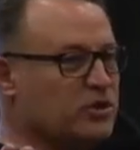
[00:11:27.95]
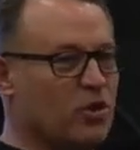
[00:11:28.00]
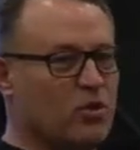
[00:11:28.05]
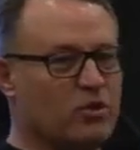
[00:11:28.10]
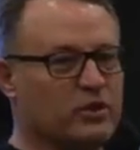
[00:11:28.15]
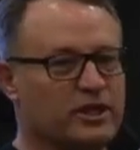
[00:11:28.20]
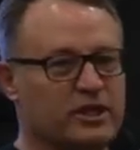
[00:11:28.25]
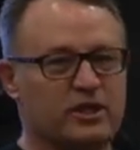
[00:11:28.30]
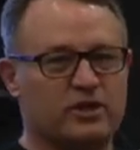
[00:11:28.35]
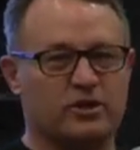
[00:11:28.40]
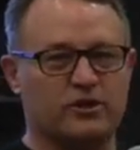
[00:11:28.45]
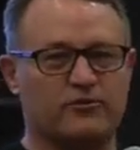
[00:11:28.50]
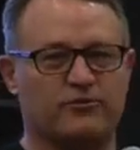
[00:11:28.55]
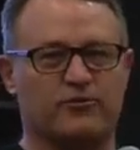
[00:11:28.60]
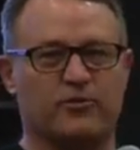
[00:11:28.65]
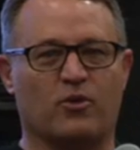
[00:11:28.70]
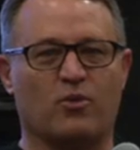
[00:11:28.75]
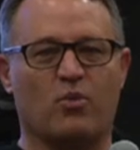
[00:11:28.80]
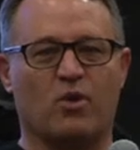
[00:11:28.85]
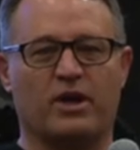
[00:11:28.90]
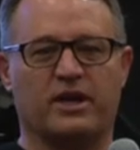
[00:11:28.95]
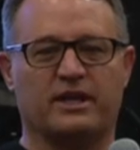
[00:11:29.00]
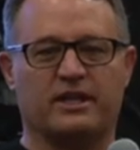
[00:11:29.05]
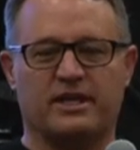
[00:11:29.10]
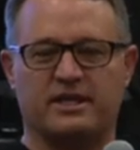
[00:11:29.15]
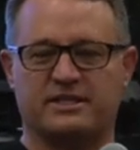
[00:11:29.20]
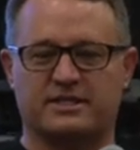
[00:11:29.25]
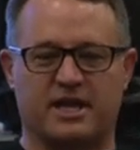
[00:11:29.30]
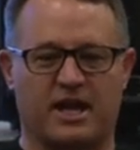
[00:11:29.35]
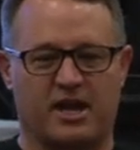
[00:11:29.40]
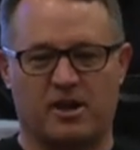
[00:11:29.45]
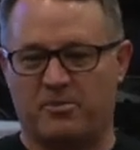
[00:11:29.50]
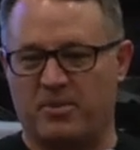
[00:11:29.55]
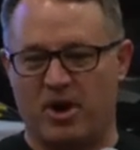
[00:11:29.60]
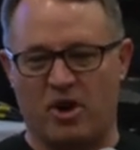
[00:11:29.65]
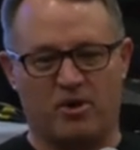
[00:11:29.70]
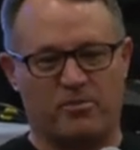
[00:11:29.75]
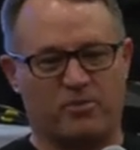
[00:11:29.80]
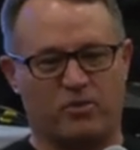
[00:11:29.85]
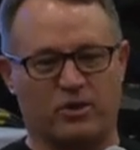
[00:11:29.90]
only good for one of these kind of
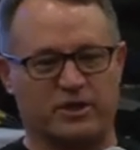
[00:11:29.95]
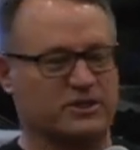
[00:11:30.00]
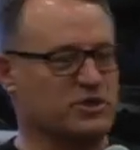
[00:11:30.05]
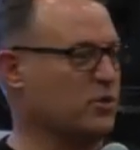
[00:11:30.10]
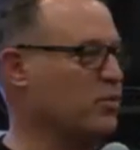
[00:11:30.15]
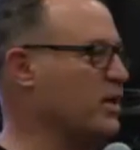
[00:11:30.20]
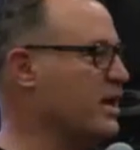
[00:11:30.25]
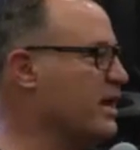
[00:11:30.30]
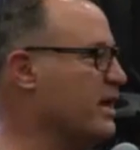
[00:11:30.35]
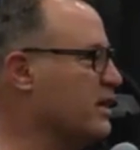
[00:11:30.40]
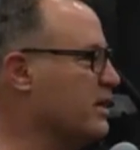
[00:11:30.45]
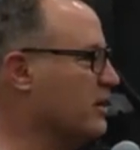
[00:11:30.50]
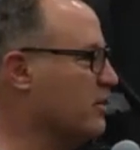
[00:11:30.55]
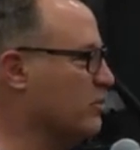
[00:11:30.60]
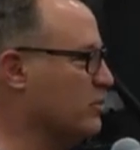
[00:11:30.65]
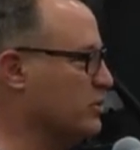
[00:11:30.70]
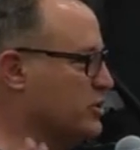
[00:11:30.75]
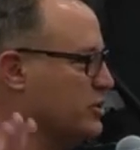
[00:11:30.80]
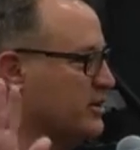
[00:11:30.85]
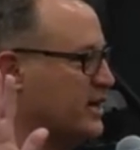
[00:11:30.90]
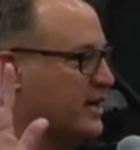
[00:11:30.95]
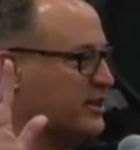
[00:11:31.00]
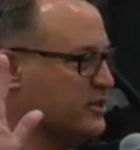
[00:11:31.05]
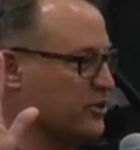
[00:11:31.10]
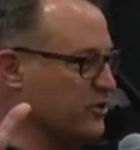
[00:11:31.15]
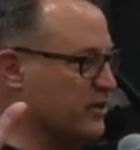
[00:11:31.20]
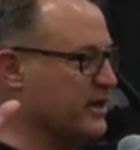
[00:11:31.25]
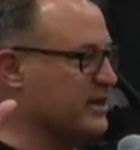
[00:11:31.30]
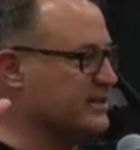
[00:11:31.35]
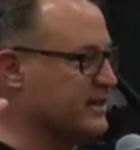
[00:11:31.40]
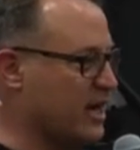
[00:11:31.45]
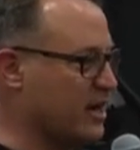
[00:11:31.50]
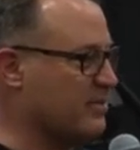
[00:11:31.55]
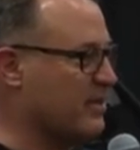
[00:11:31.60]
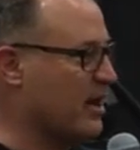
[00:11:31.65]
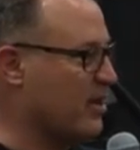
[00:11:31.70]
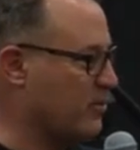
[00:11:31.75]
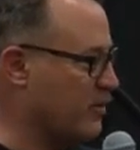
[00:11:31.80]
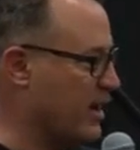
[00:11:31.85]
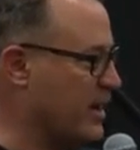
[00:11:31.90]
PowerPoints a week. Would you guys agree? Is that
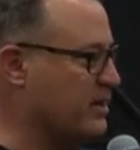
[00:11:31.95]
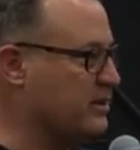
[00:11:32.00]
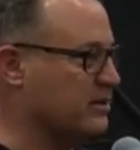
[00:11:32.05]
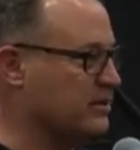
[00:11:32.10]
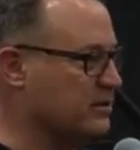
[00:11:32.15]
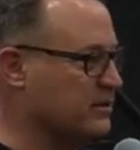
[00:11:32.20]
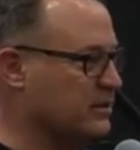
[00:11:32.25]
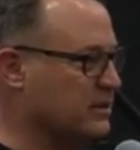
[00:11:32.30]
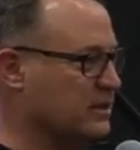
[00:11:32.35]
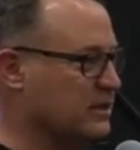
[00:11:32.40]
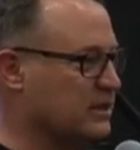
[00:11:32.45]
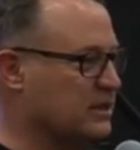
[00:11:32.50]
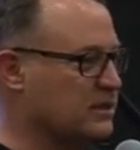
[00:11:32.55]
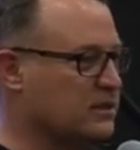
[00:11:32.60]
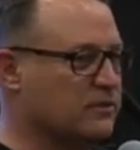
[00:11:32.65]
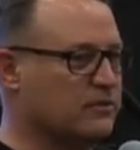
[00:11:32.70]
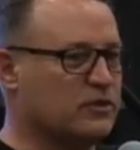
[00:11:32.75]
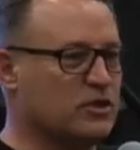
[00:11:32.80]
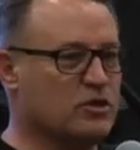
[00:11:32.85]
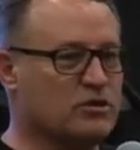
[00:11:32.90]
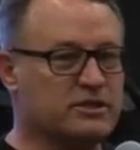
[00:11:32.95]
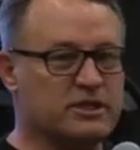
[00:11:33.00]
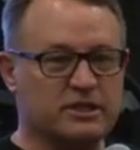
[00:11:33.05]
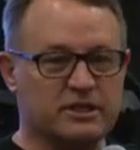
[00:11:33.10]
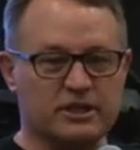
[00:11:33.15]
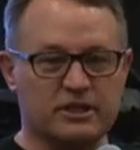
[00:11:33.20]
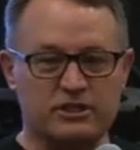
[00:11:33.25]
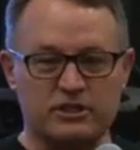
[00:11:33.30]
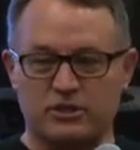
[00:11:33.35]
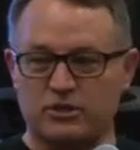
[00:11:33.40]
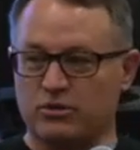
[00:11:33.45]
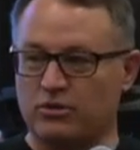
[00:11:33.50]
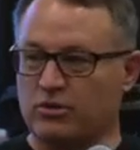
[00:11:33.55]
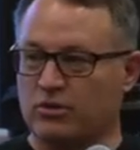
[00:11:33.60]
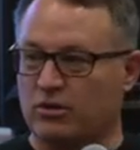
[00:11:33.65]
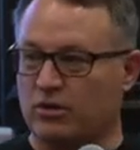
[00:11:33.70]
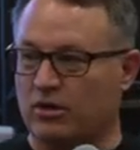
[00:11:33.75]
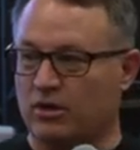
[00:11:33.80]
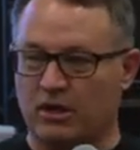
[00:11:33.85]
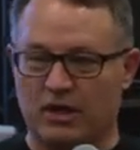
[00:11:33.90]
about right? Using this
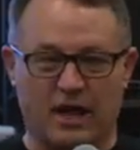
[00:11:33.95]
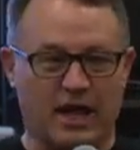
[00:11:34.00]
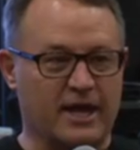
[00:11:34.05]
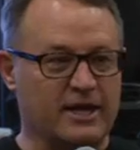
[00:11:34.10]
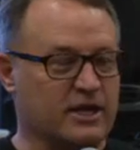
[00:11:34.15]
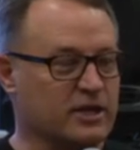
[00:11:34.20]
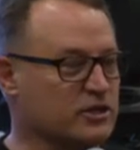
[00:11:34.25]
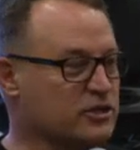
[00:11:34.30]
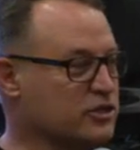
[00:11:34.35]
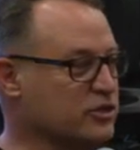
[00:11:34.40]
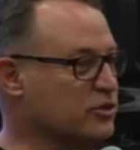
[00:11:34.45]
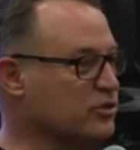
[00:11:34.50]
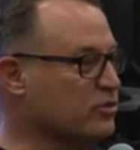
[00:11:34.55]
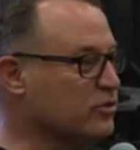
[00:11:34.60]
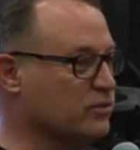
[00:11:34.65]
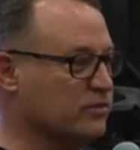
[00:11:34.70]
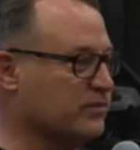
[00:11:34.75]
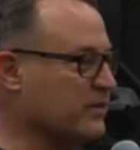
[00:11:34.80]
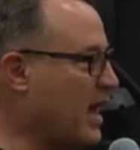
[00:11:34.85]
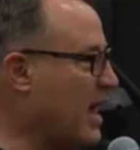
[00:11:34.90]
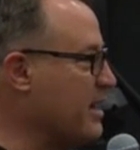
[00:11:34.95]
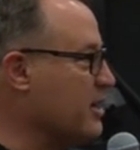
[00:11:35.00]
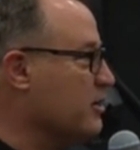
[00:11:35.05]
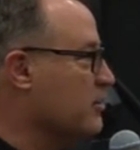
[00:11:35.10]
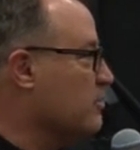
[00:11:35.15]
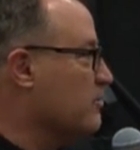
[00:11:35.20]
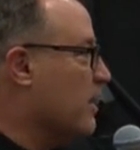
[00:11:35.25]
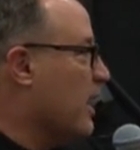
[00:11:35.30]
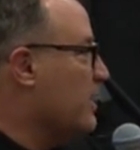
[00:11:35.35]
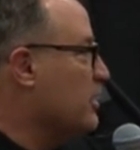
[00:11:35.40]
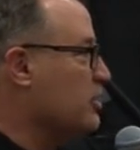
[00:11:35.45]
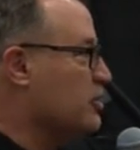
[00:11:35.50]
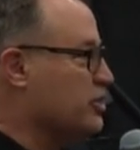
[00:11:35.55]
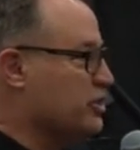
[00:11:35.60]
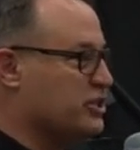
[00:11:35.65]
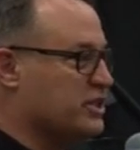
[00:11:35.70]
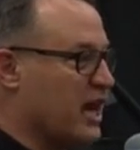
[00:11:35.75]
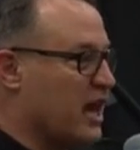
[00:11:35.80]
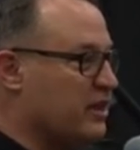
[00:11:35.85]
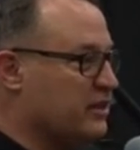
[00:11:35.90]
tool, I can
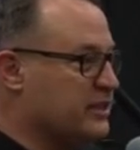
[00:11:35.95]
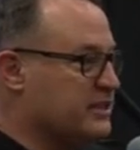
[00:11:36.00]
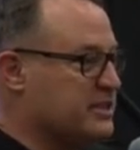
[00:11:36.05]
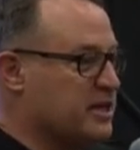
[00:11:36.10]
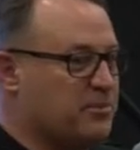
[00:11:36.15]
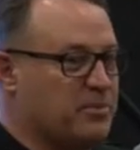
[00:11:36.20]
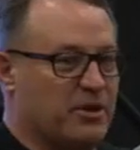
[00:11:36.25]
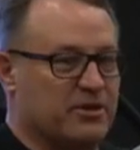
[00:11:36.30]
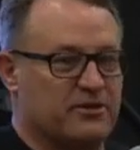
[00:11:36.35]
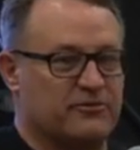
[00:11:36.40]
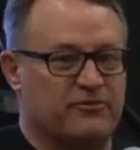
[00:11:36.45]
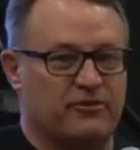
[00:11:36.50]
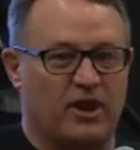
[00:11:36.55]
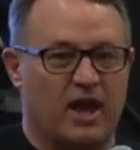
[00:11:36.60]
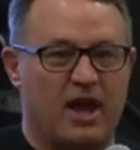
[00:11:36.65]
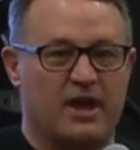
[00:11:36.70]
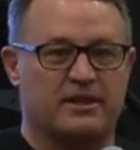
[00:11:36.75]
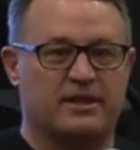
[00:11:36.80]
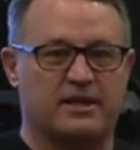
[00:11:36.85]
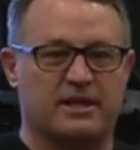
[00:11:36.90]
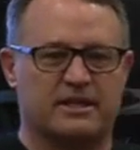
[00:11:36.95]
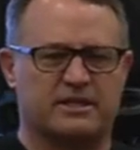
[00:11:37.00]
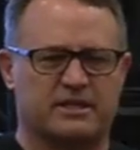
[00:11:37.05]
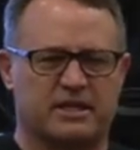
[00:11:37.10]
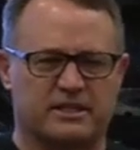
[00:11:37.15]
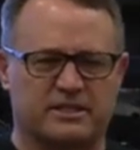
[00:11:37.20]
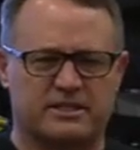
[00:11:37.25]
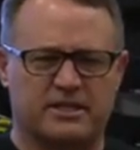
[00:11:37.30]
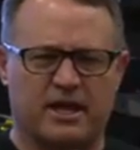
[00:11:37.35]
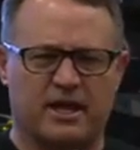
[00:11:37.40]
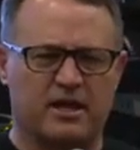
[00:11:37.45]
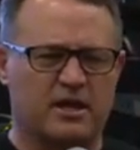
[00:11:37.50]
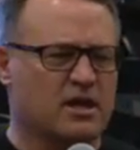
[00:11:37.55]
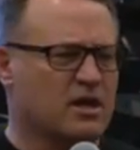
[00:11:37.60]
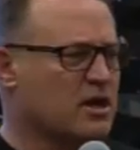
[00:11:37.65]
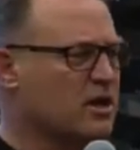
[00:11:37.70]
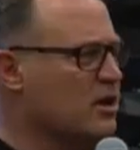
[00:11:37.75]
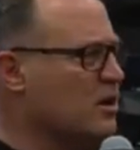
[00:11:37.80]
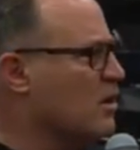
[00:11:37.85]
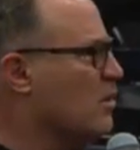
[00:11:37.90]
just dial these up on the fly. The kids can say,
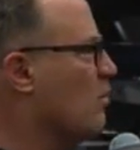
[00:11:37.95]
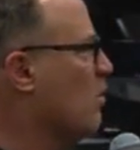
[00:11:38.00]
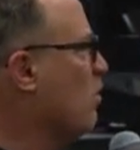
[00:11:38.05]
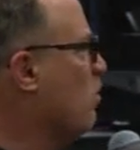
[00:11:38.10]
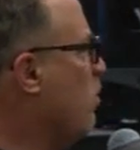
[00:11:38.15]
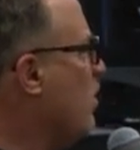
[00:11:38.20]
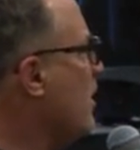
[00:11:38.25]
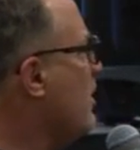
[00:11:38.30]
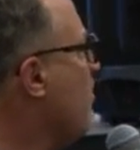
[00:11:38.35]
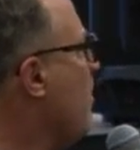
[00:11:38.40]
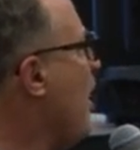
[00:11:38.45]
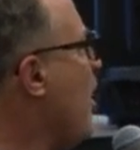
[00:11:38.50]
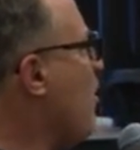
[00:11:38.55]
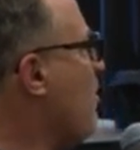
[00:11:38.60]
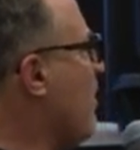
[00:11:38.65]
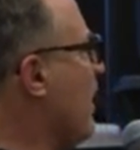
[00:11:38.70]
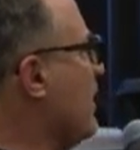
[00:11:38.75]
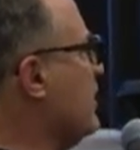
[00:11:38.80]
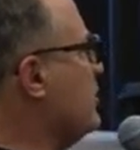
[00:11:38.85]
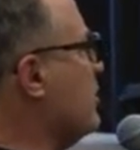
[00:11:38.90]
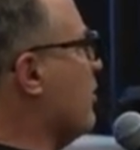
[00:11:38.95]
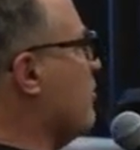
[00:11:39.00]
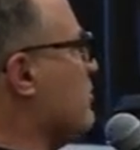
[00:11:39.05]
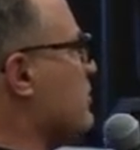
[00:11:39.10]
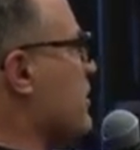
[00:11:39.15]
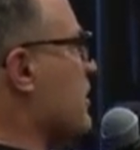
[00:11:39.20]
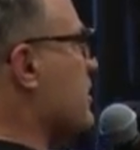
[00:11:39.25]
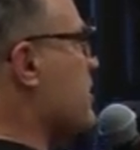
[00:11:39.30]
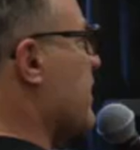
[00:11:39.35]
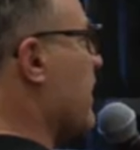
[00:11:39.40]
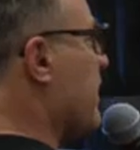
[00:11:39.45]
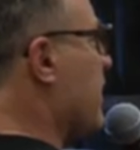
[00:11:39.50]
well, what about mitosis?